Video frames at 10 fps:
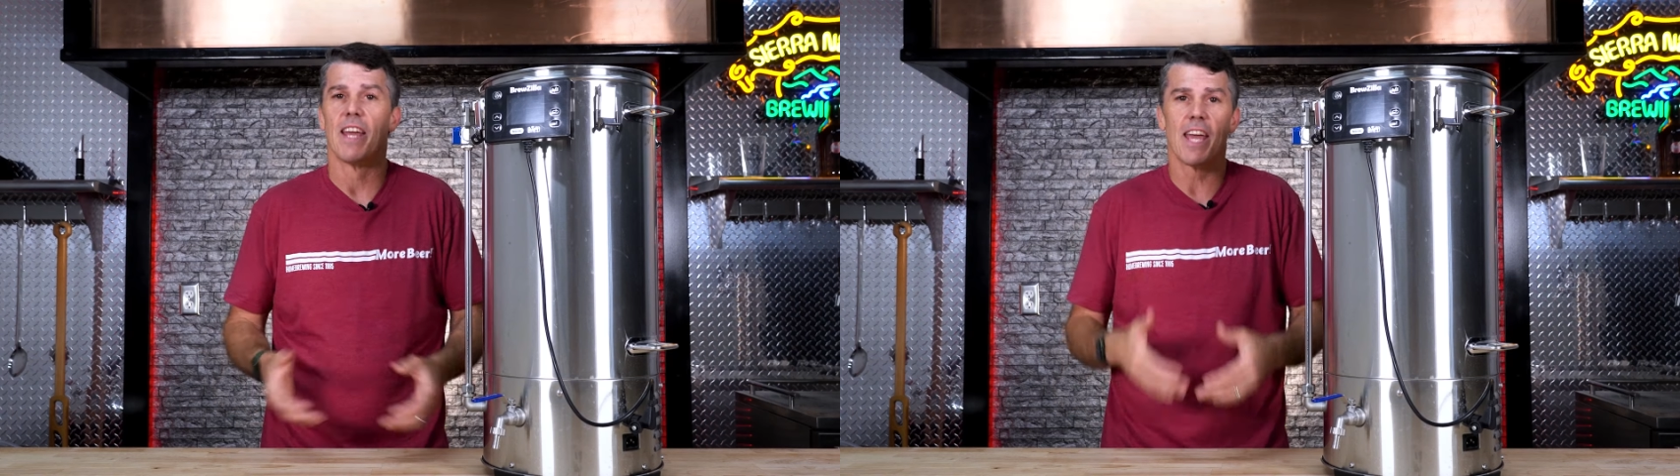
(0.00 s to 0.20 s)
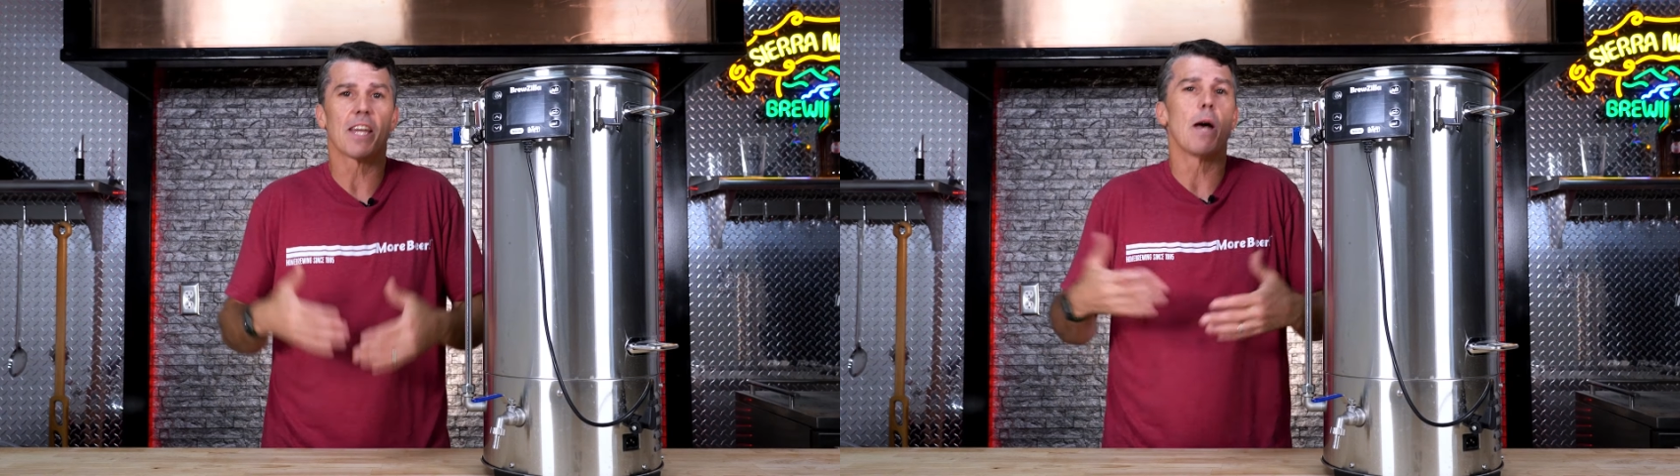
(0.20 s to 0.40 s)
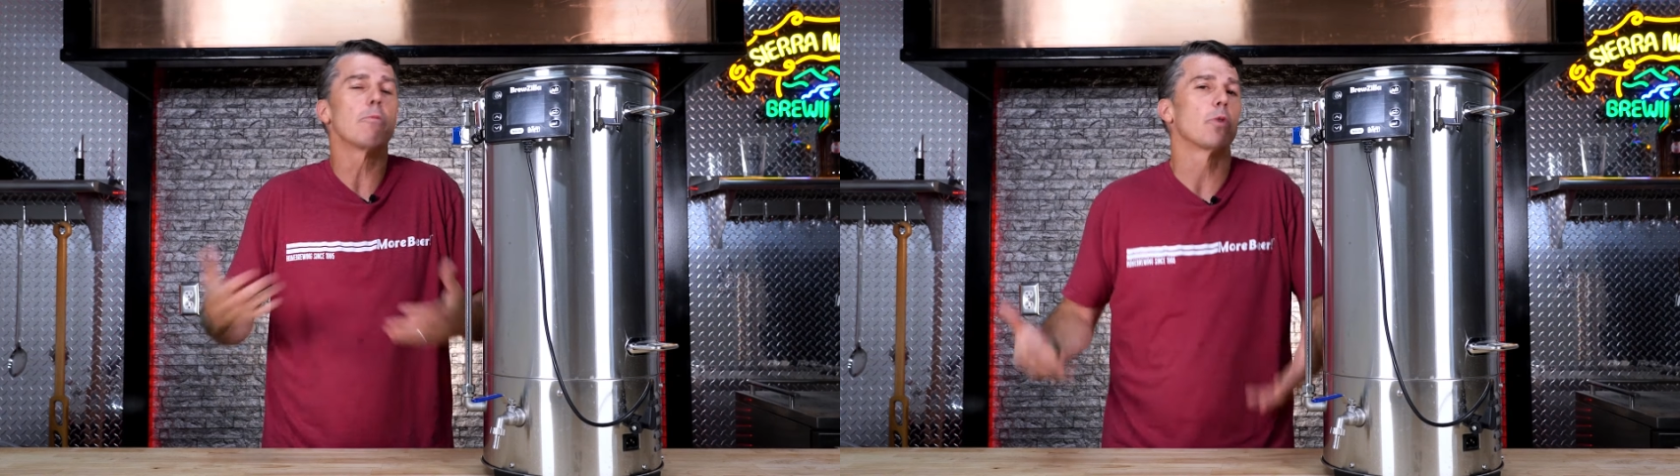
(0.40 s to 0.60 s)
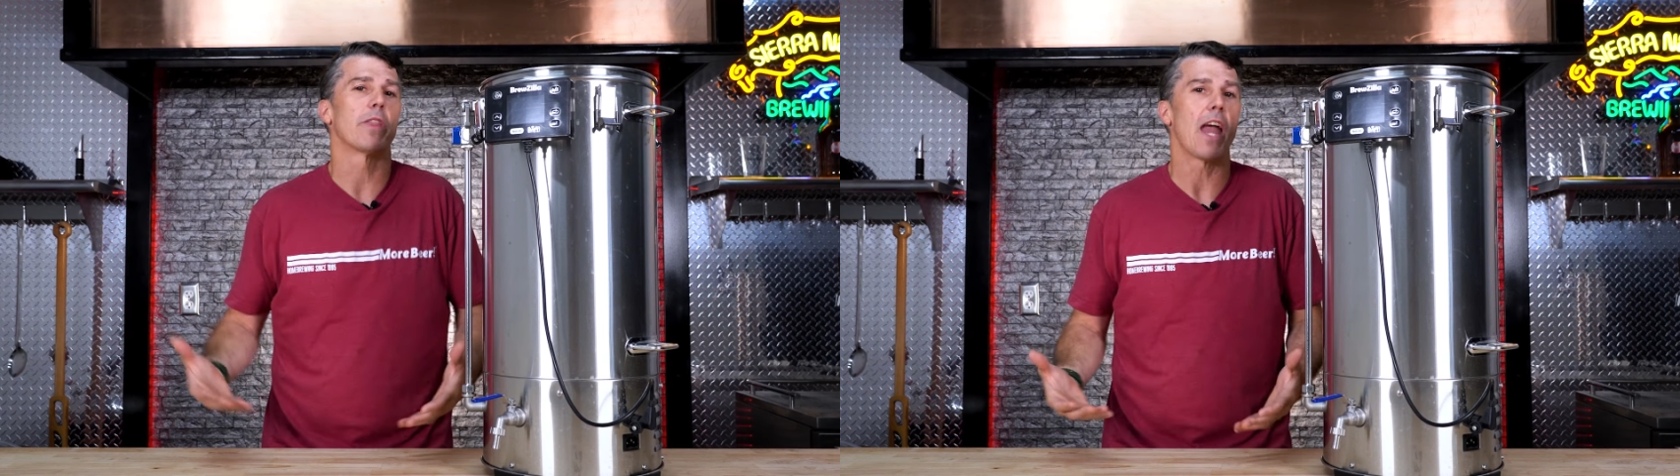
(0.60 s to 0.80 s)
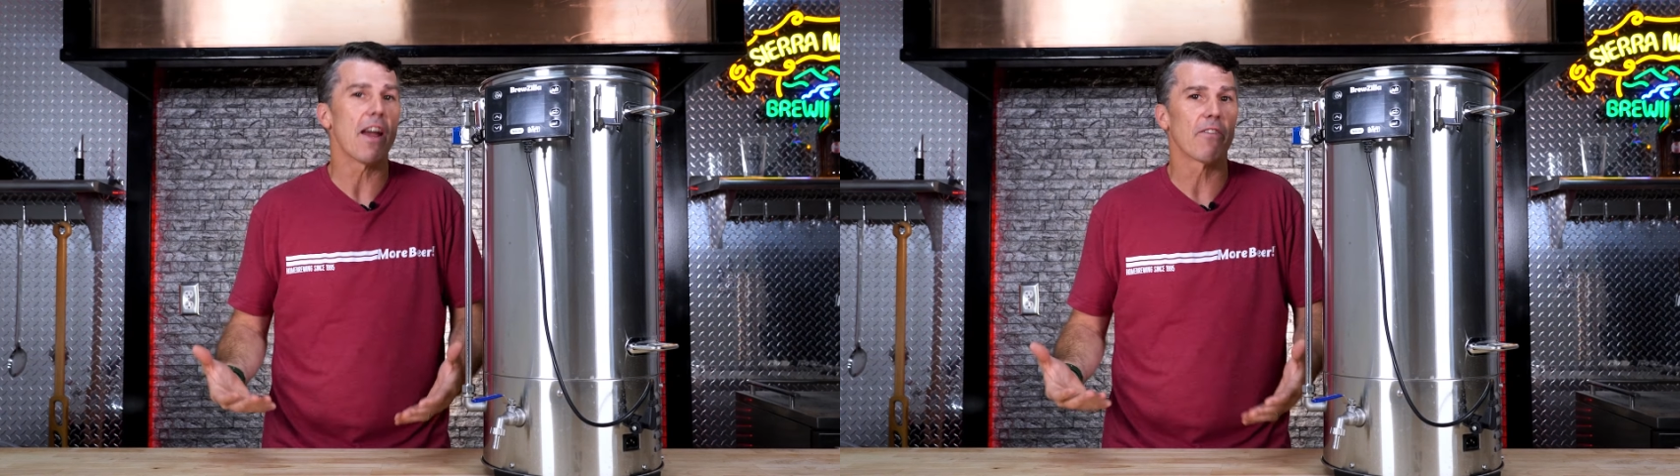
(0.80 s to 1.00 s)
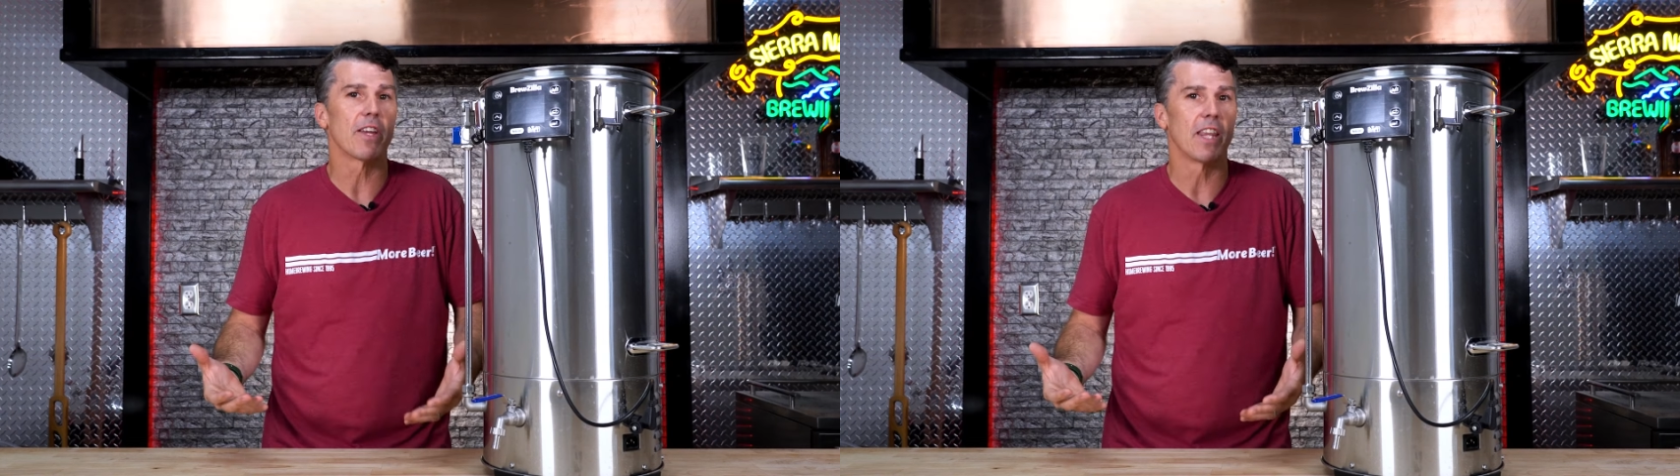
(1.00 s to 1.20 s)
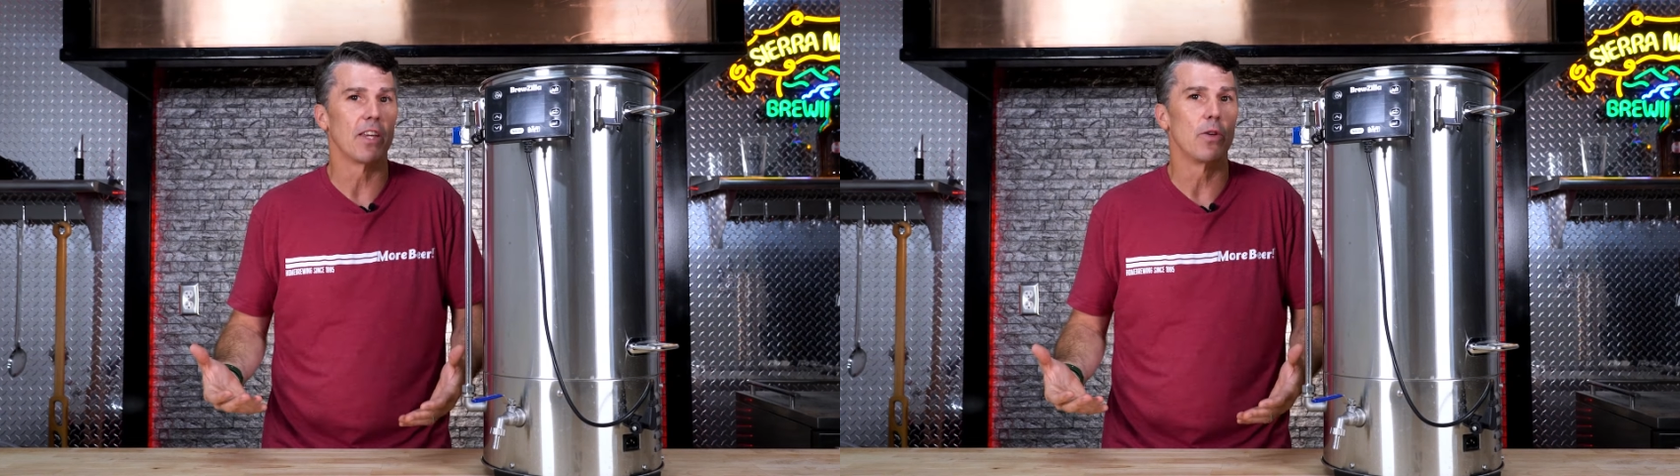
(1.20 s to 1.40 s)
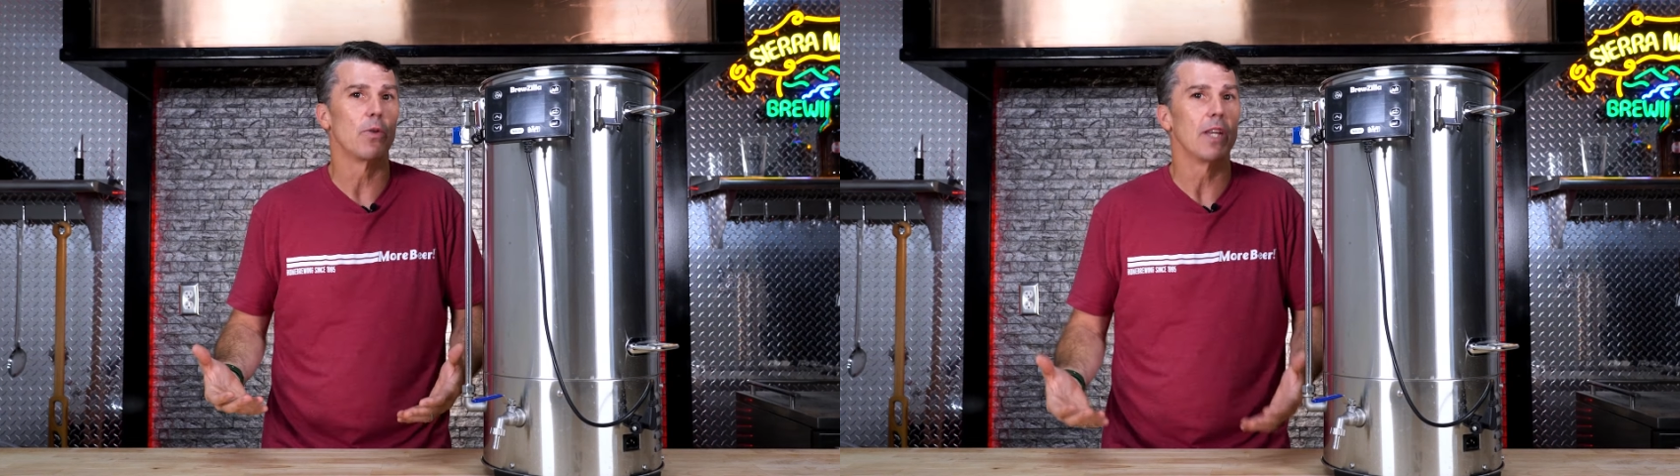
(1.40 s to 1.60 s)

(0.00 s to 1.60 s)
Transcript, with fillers: it comes with everything you